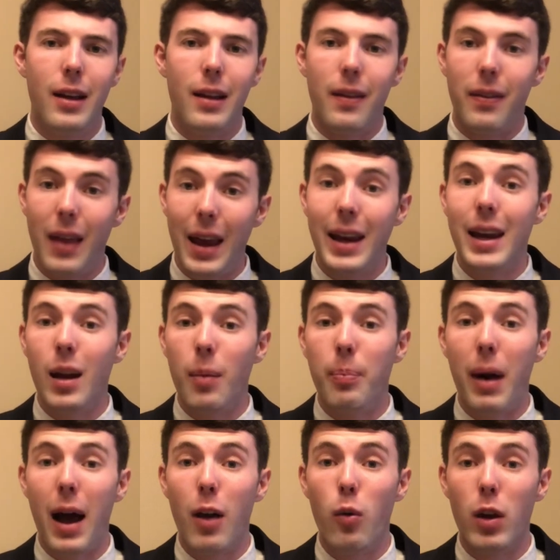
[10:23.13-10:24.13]
they get a
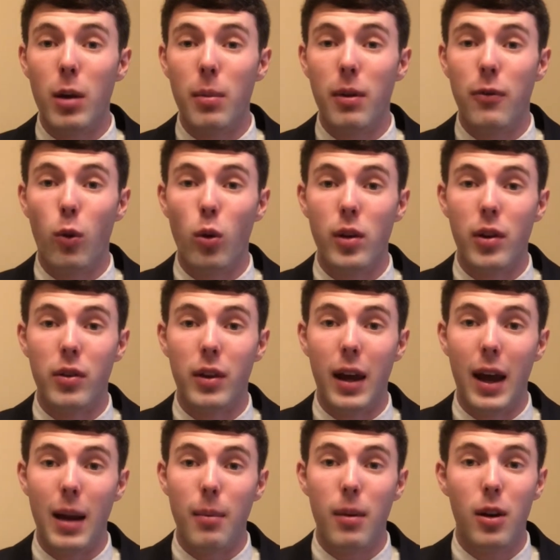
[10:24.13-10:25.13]
bye week before this
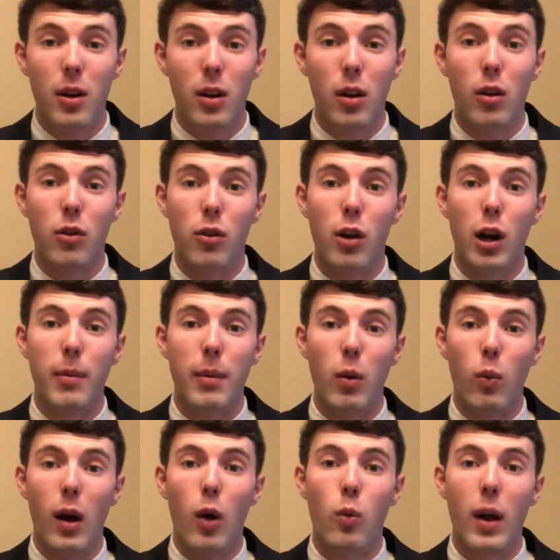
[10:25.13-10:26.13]
game. So they're going to be
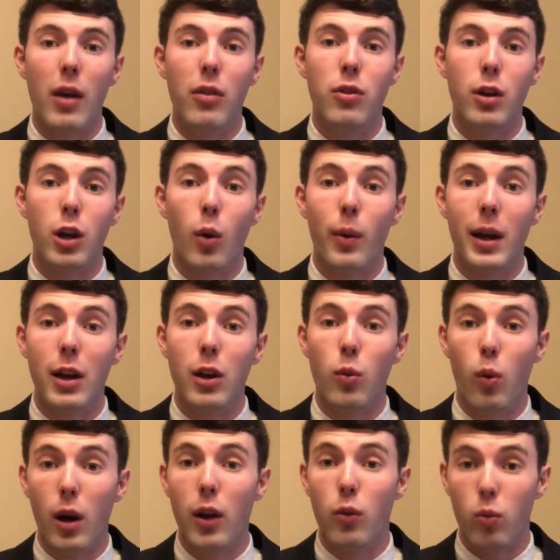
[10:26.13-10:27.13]
well rested going into
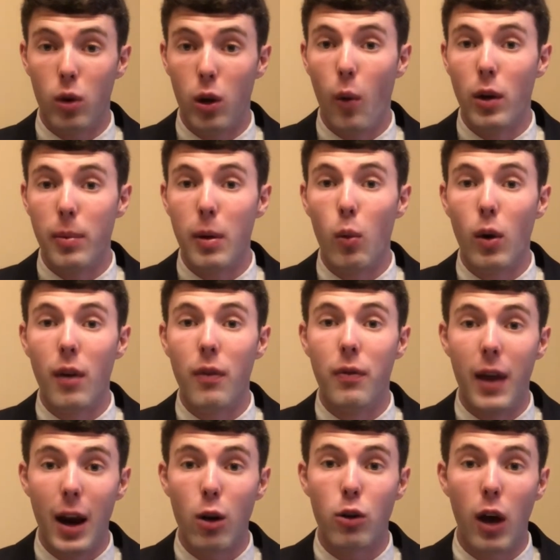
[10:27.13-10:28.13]
what is going to be one of
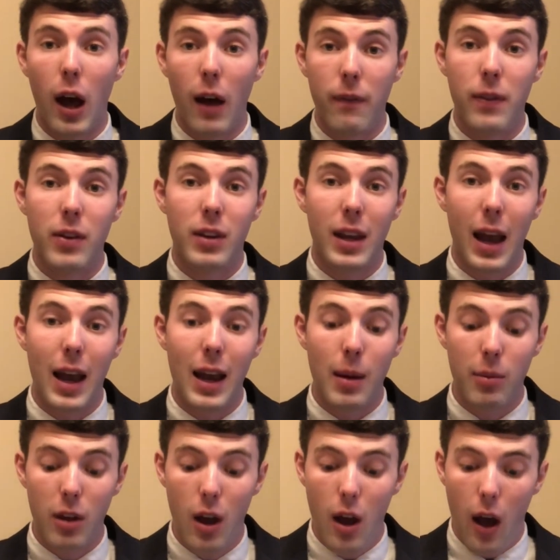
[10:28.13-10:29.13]
their toughest
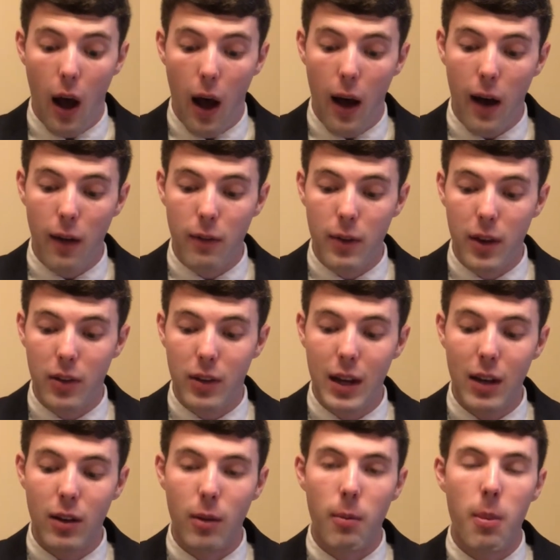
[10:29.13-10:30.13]
games of the
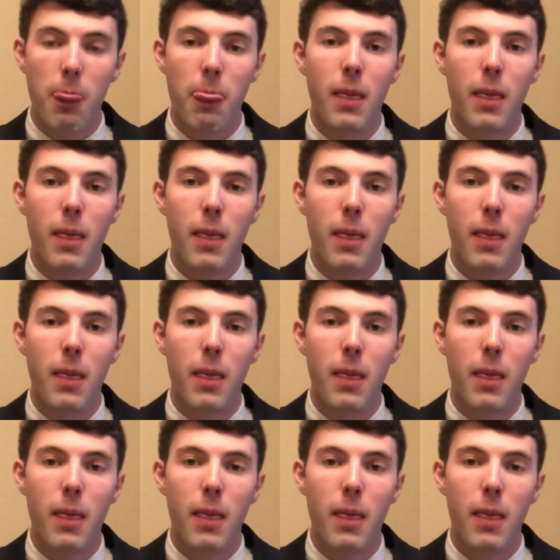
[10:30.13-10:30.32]
season.